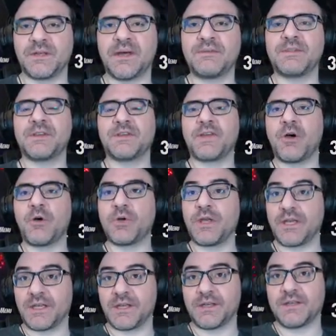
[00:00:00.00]
I mean, the
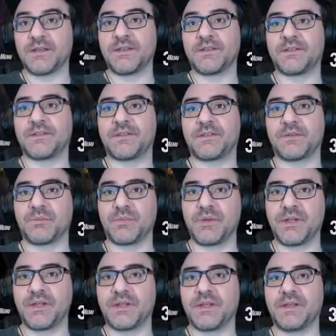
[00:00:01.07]
coding is
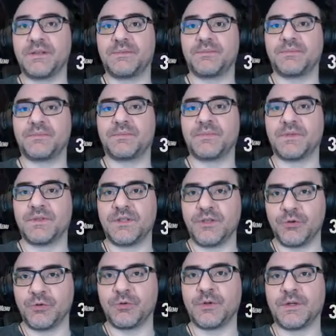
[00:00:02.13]
completely
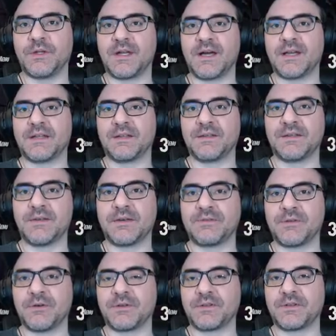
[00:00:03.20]
you, and you have
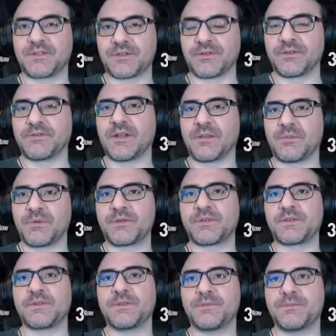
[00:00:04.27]
no additional
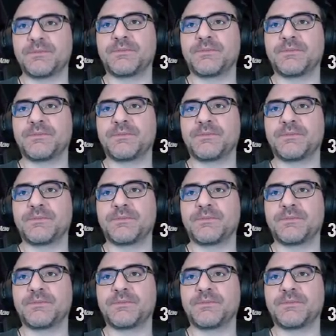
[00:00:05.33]
developers.